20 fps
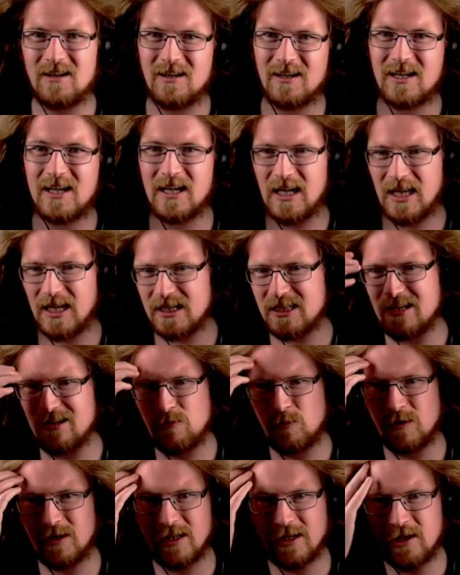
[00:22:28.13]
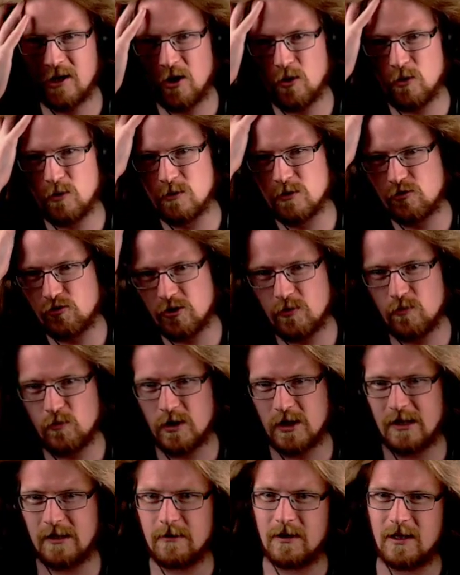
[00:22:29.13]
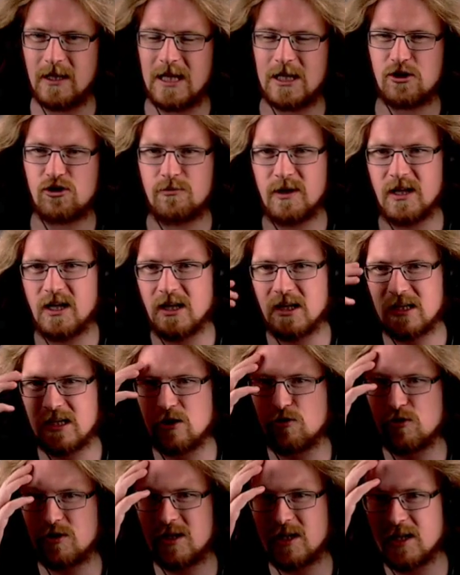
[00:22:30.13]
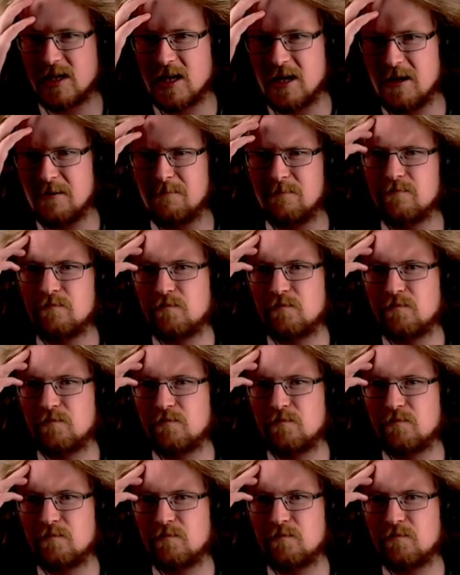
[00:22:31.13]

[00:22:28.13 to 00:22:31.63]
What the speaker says: Connected with the cauldron, one of the last remaining secrets of the game.